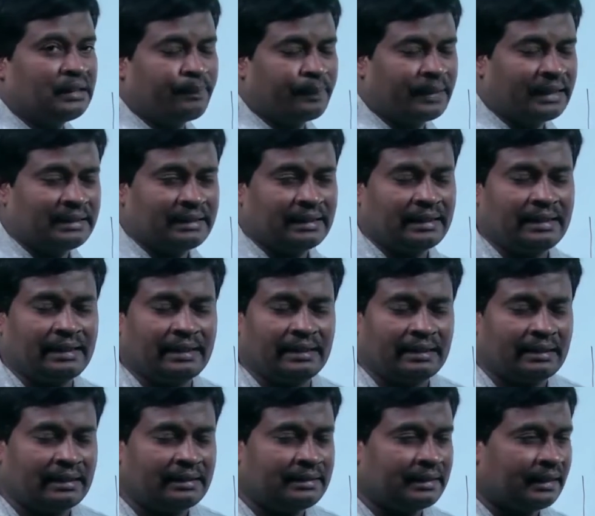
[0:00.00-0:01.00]
present in
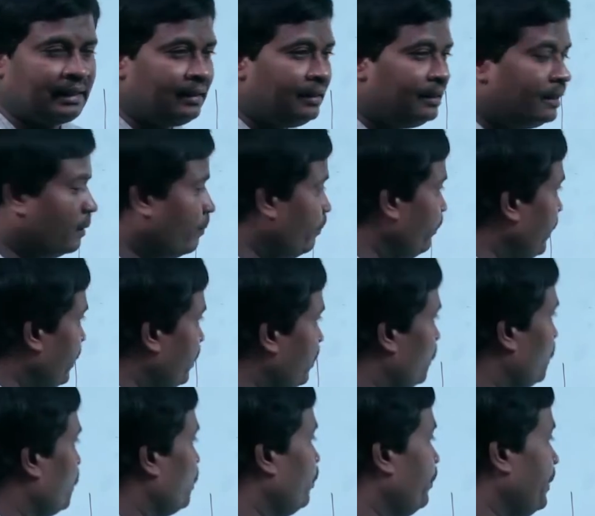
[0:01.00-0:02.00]
a xylem
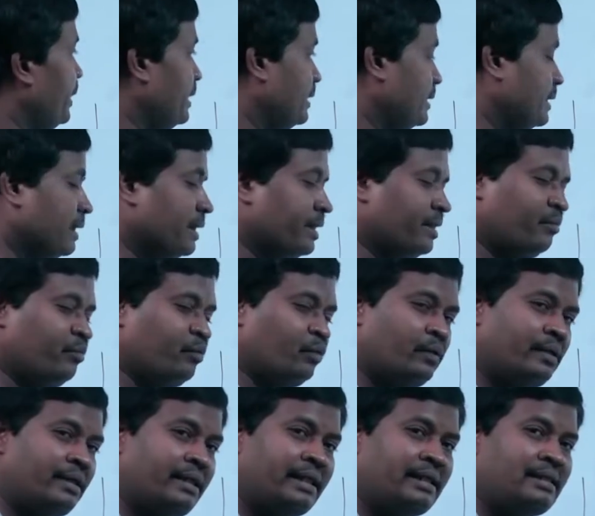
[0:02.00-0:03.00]
tissue means there are
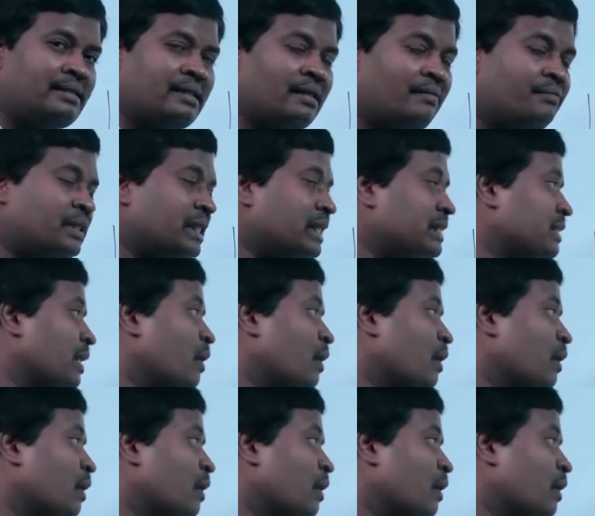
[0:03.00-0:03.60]
4 kinds of cells.